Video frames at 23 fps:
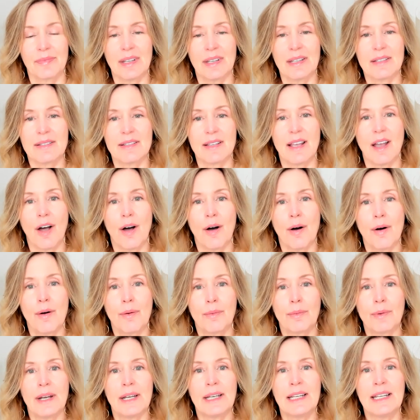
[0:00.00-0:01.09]
It's
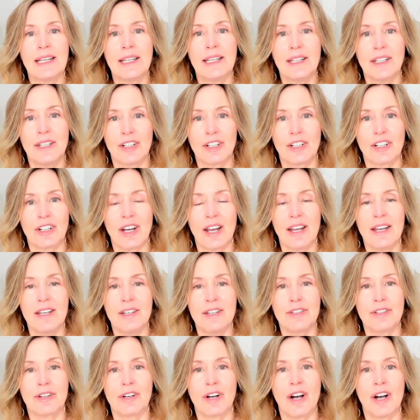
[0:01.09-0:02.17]
already here
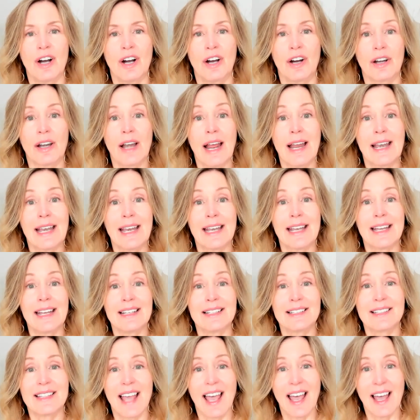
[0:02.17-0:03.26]
in your heart and it
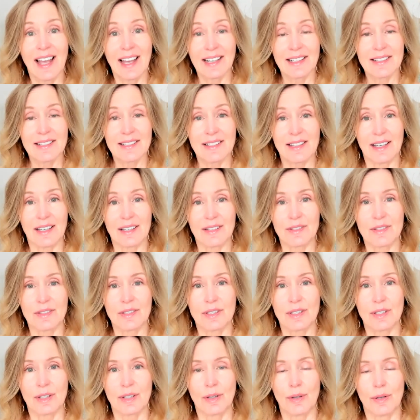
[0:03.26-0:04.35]
is
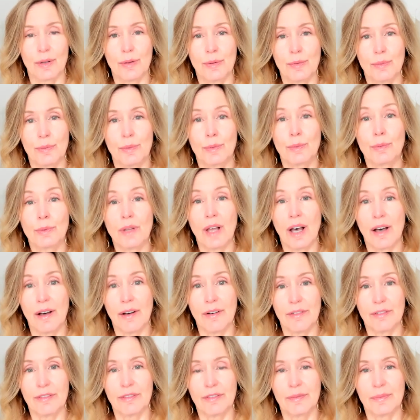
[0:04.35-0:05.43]
accessed through
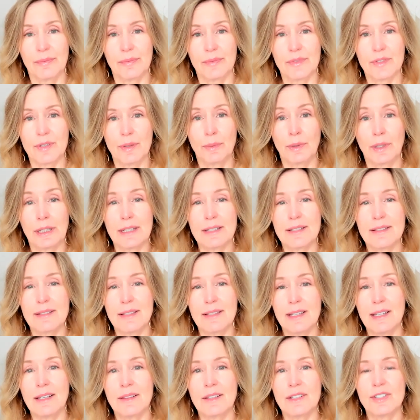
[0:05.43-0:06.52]
love. So we're going to
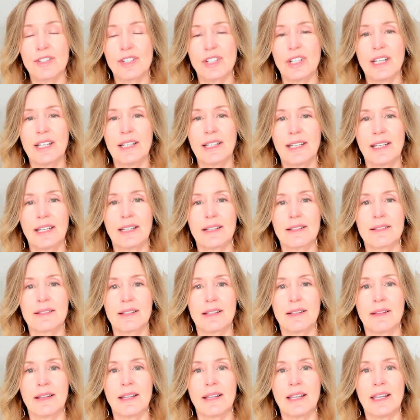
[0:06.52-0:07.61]
see in the gene keys,
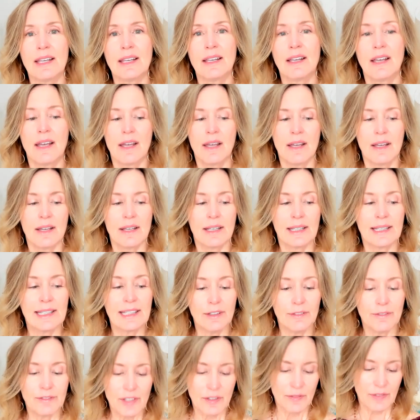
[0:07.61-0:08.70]
in the
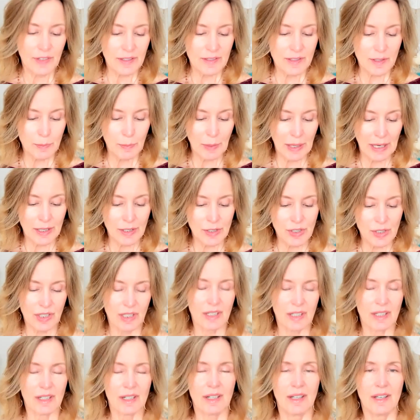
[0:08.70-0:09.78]
gift of
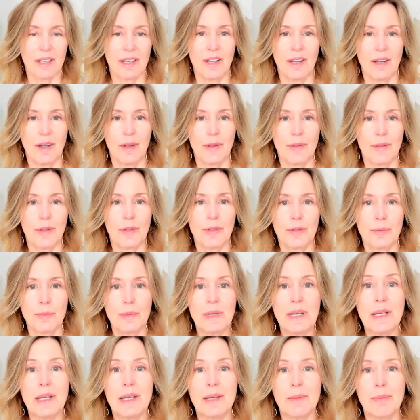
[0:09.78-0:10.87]
expansion, the
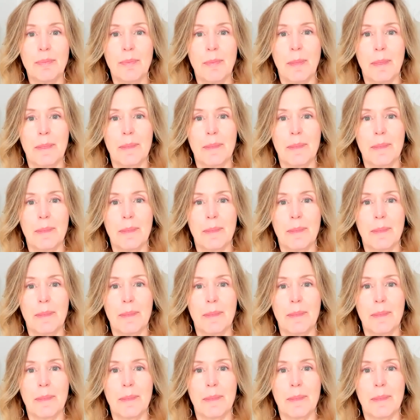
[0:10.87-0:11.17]
three